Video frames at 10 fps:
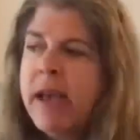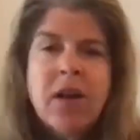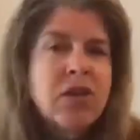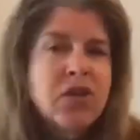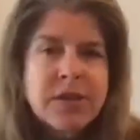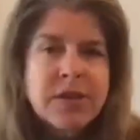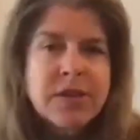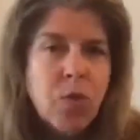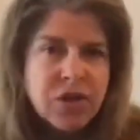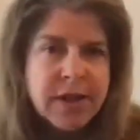and I'll
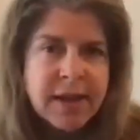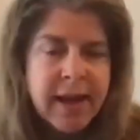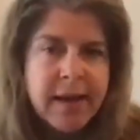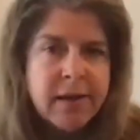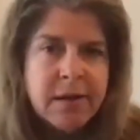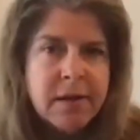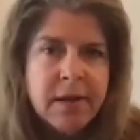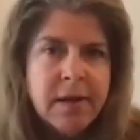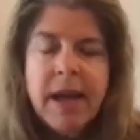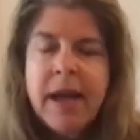just watch the
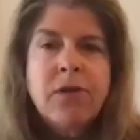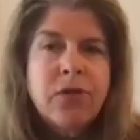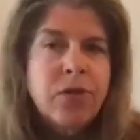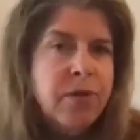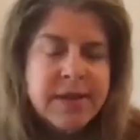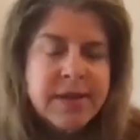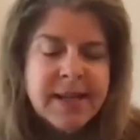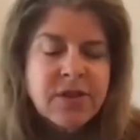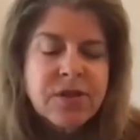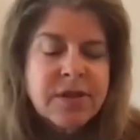candle and do this
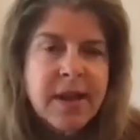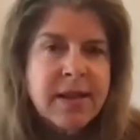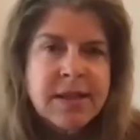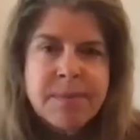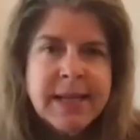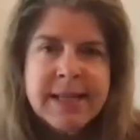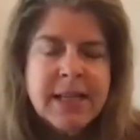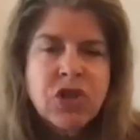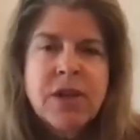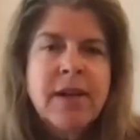exercise
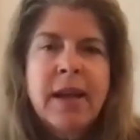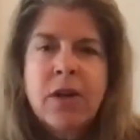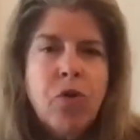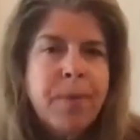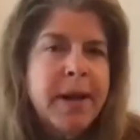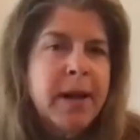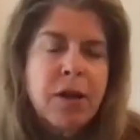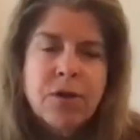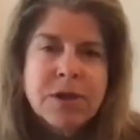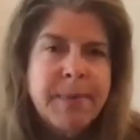meditation and open and
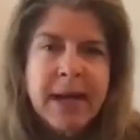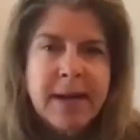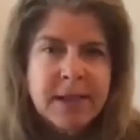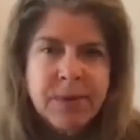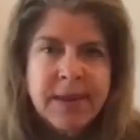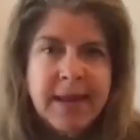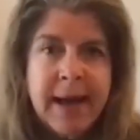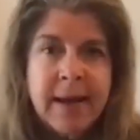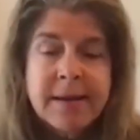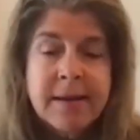close my eyes with
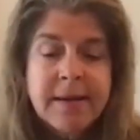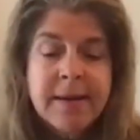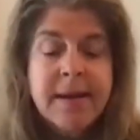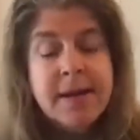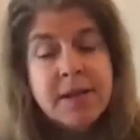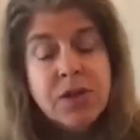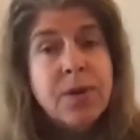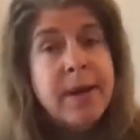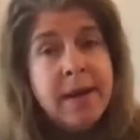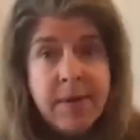that.
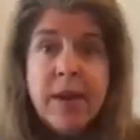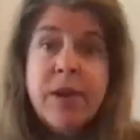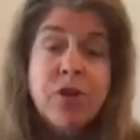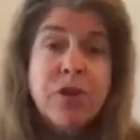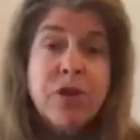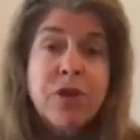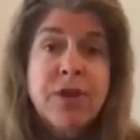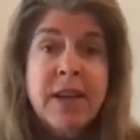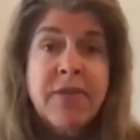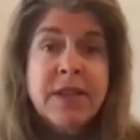So I encourage
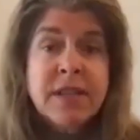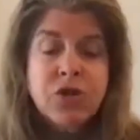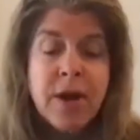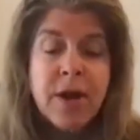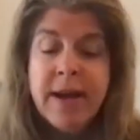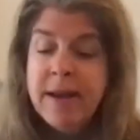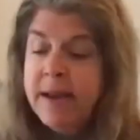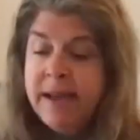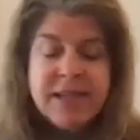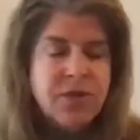you to give this a
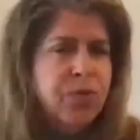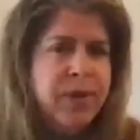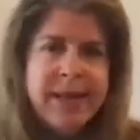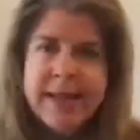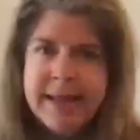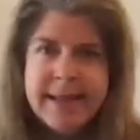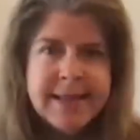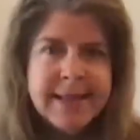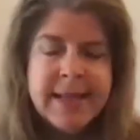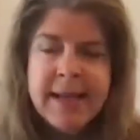try. It's really
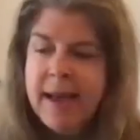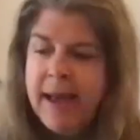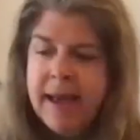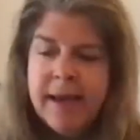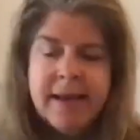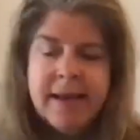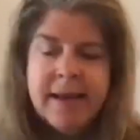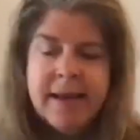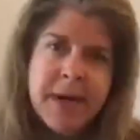easy, and